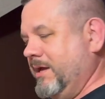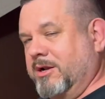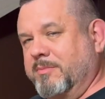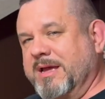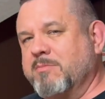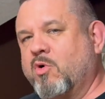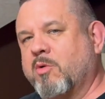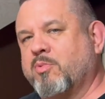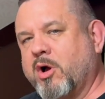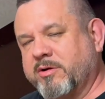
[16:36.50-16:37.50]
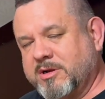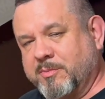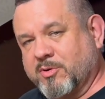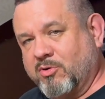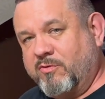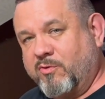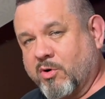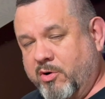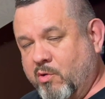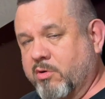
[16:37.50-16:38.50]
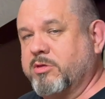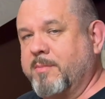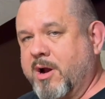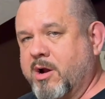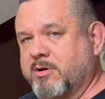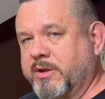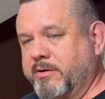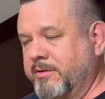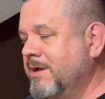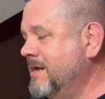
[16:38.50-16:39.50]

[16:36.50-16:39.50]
it'll be more prototypical for a North American